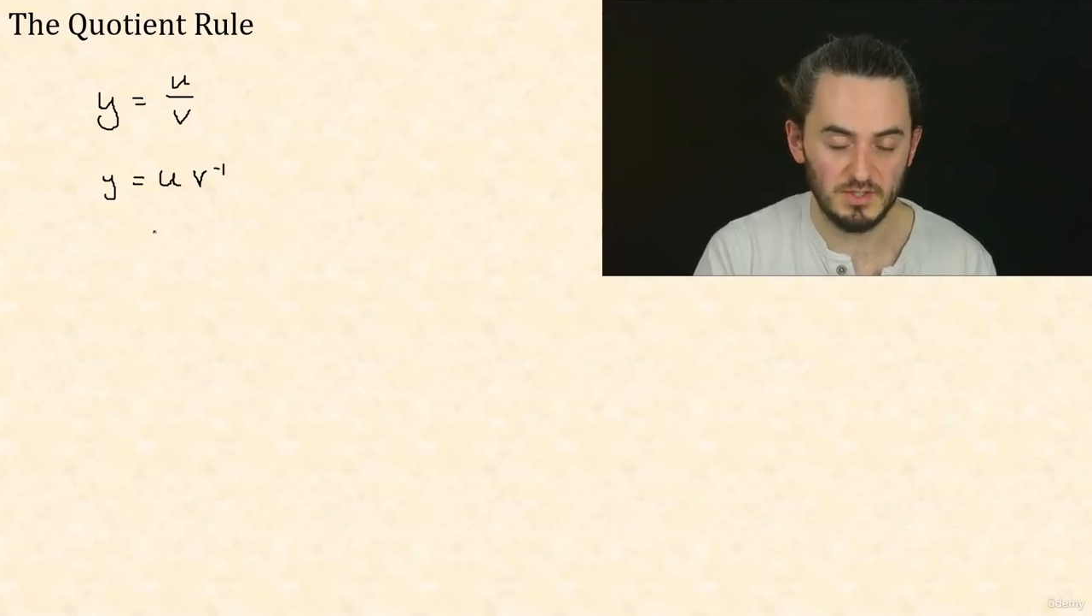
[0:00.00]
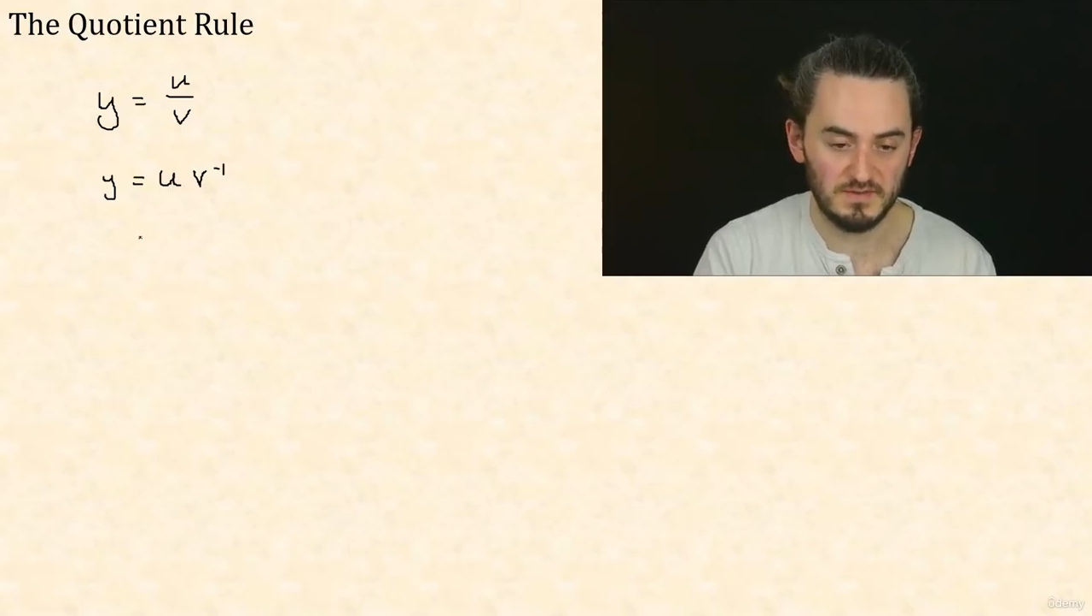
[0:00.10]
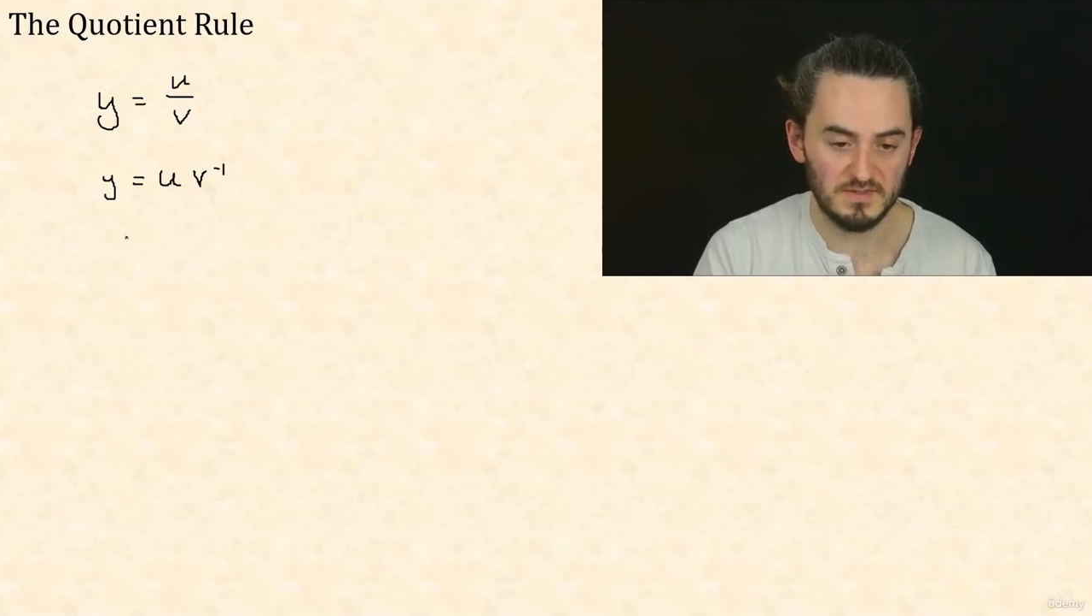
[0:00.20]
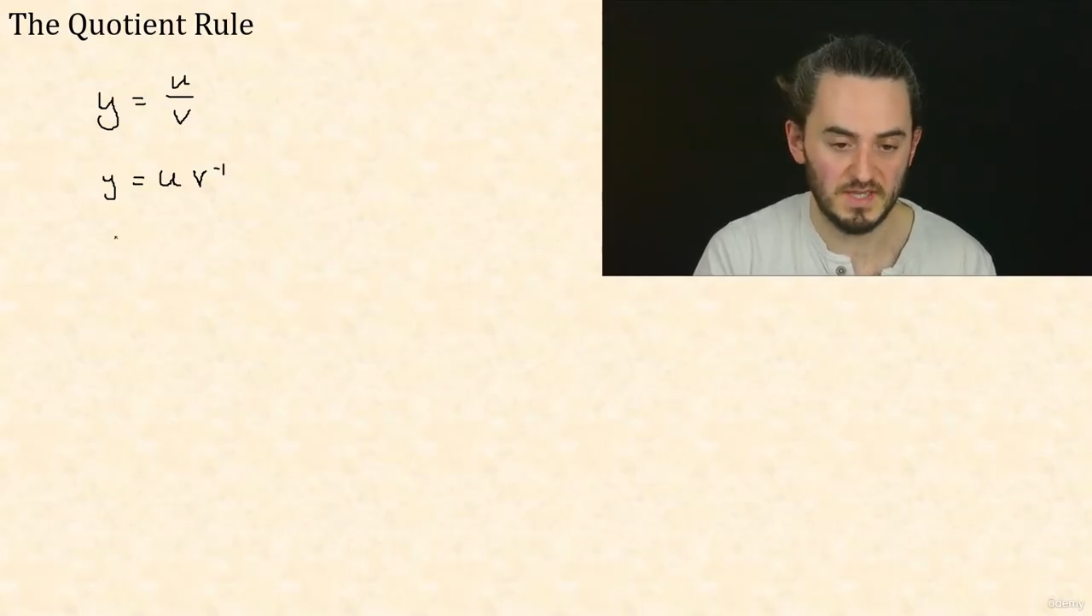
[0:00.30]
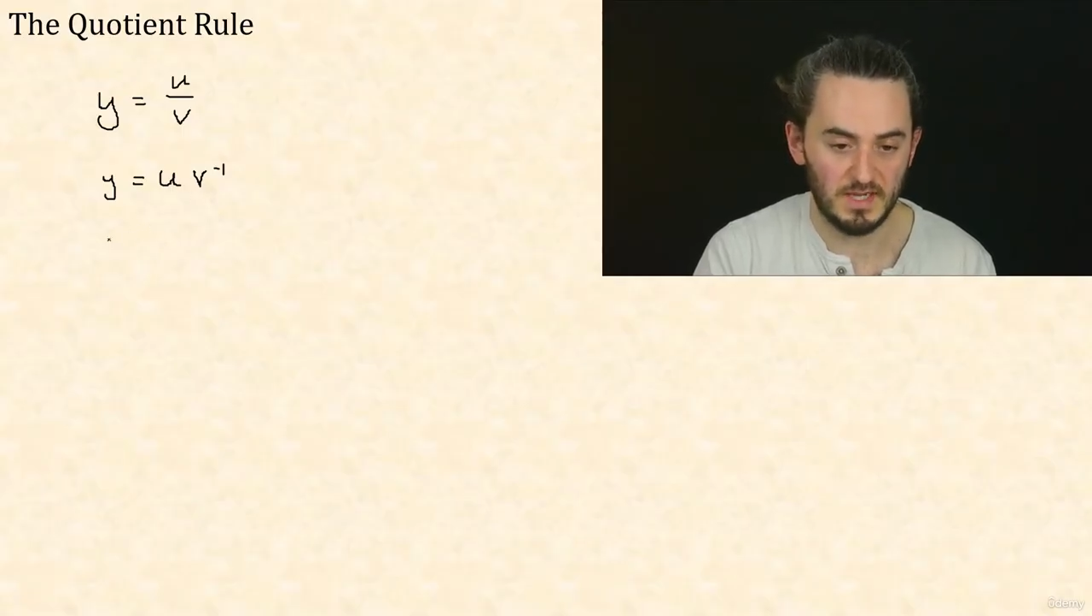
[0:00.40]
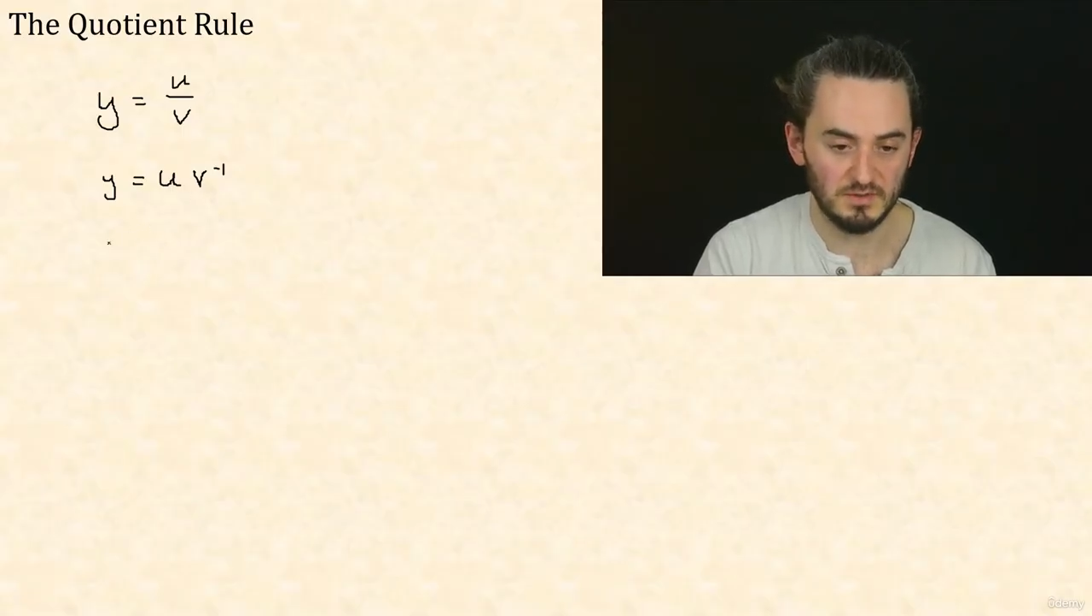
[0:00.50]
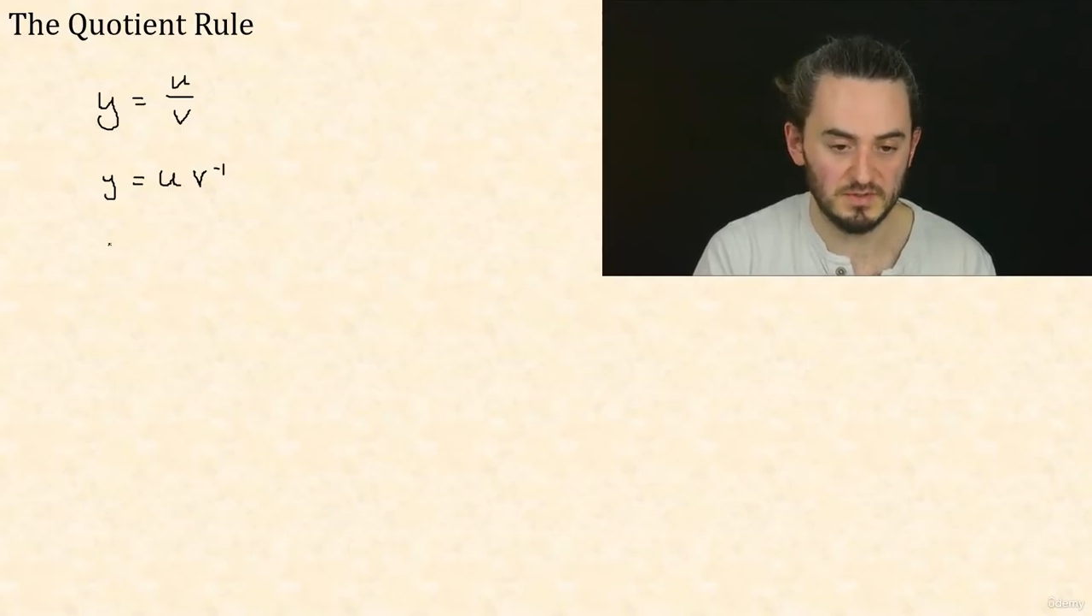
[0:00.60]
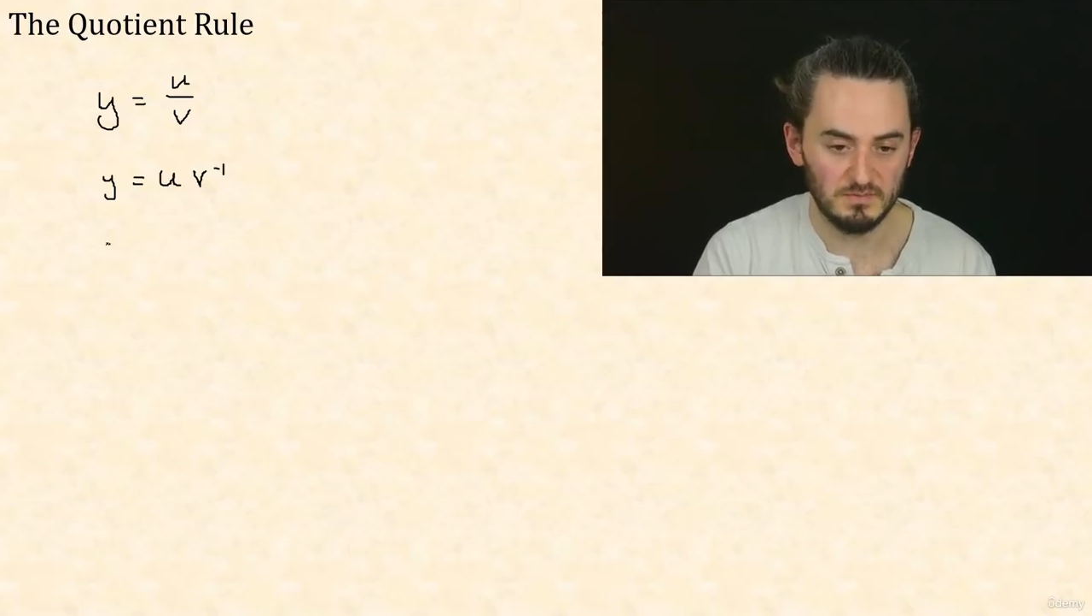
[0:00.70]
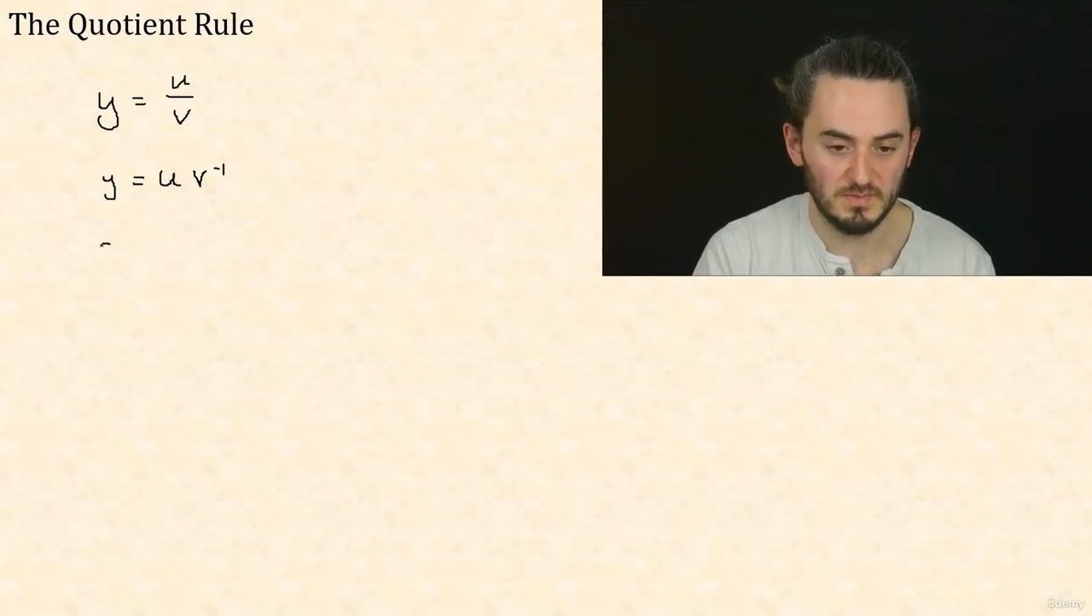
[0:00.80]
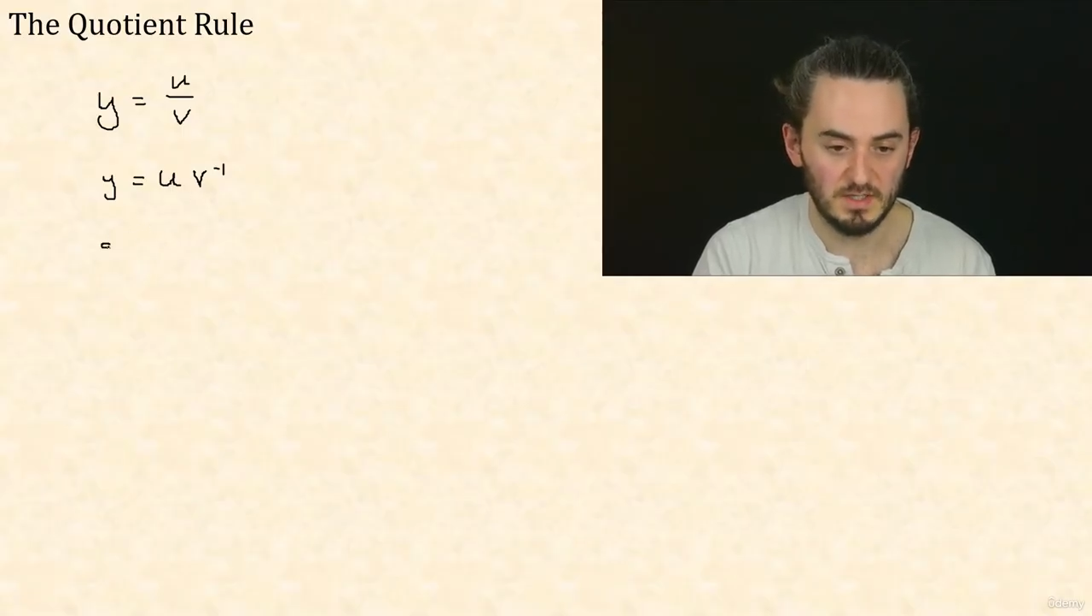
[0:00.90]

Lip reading: Check this out.